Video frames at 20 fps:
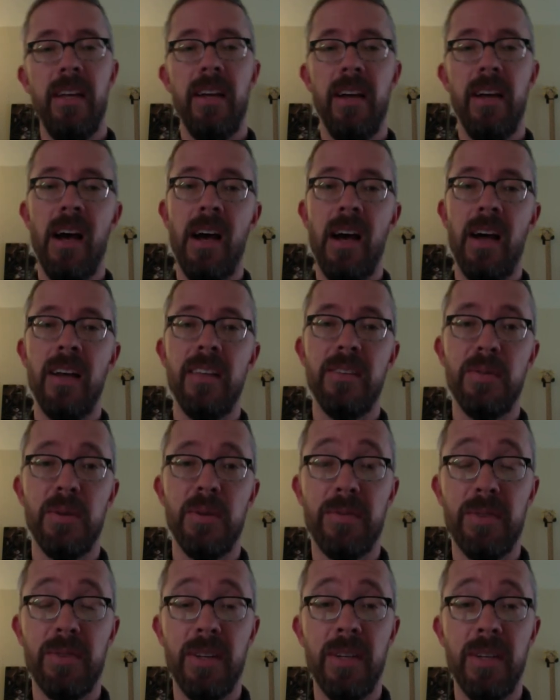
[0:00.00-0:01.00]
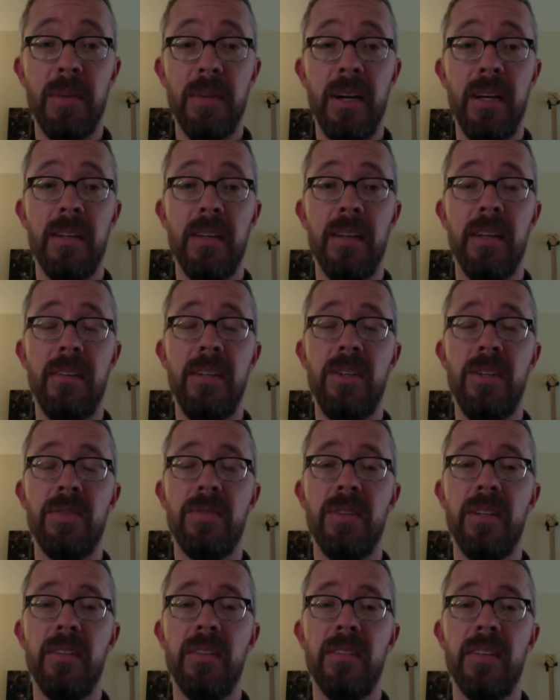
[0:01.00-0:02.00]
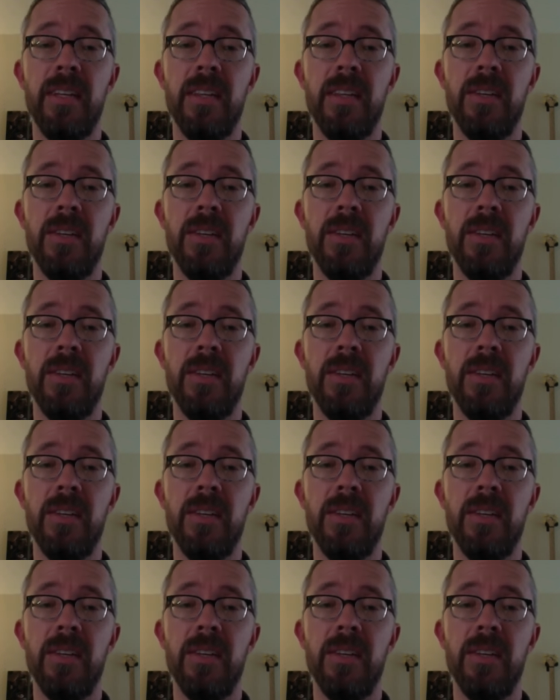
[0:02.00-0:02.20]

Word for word: Uh, that's what a friend of mine, a teacher friend in St.